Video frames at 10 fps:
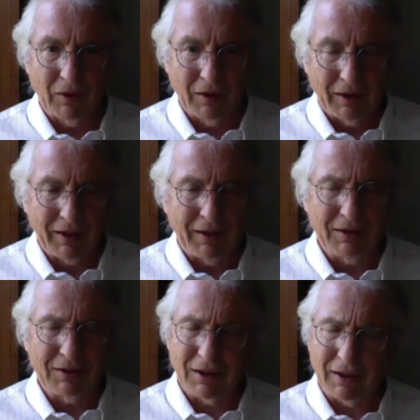And
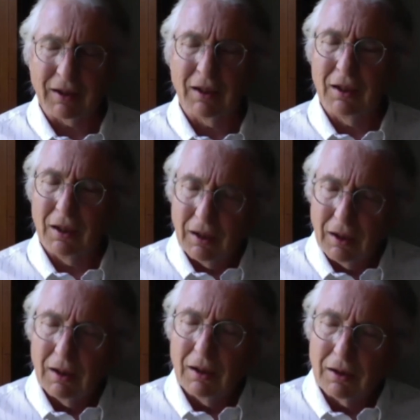it's like,
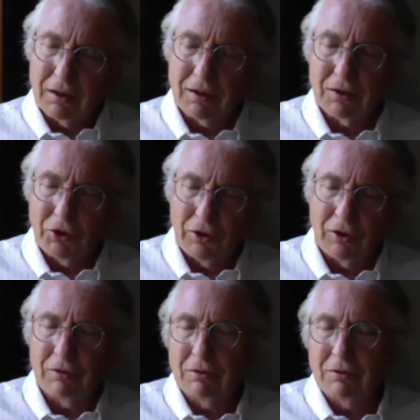
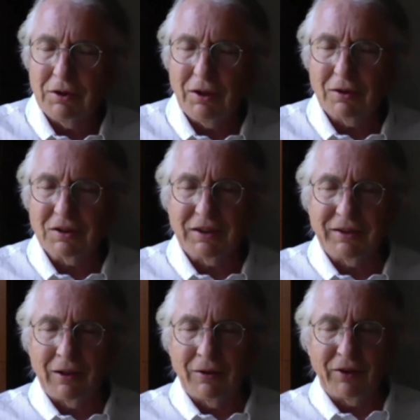you don't sit
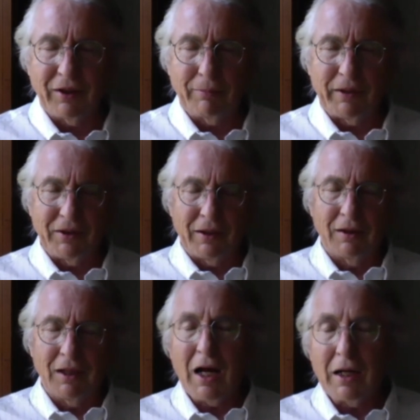there and think about that a
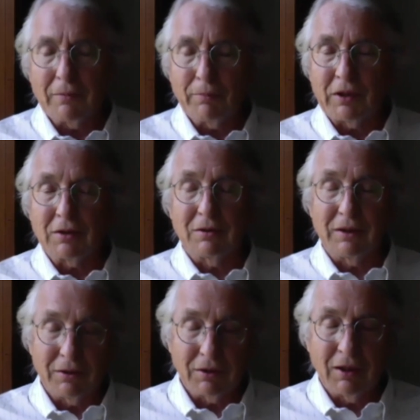lot, but
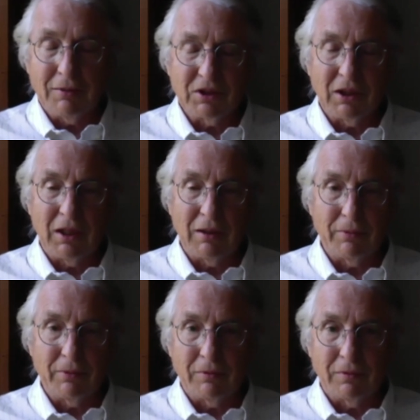it comes up.
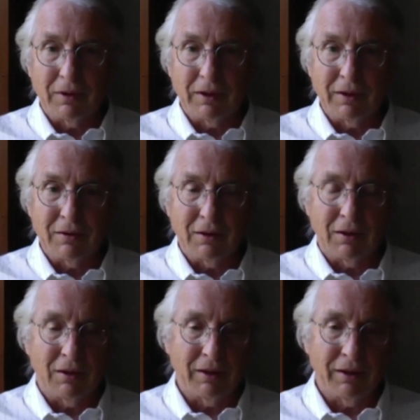
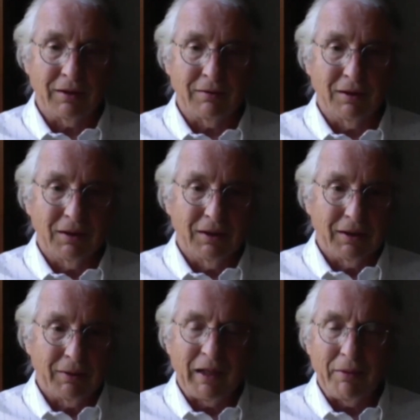And
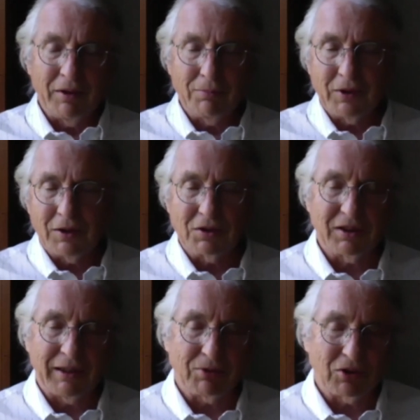maybe because
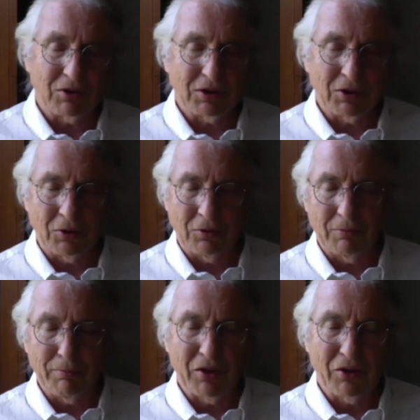stamps are so
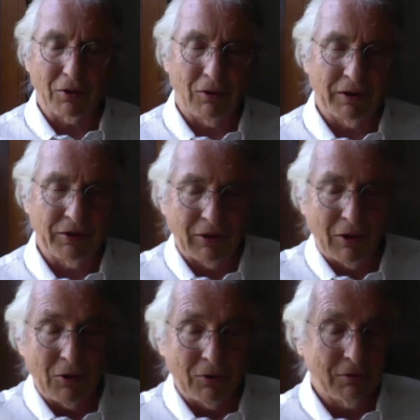mythical in their
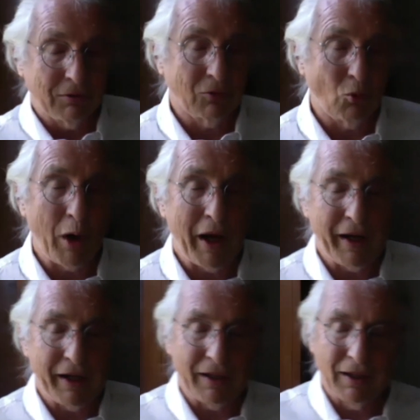own
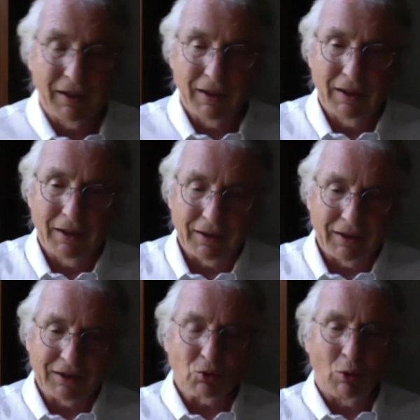way,
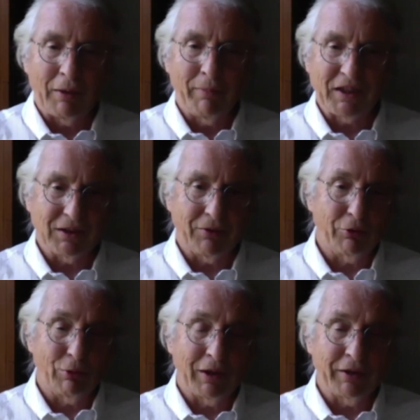that's why it makes it
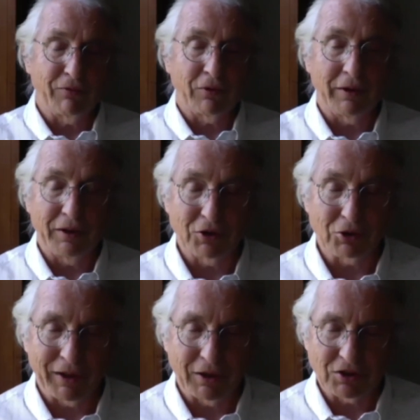thrilling for
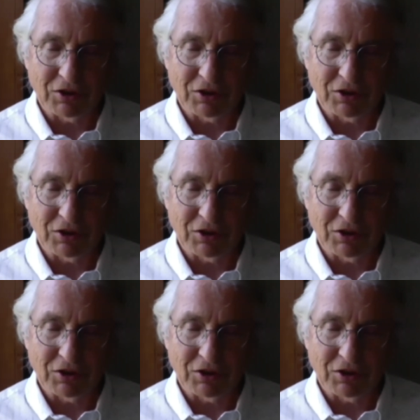illustrators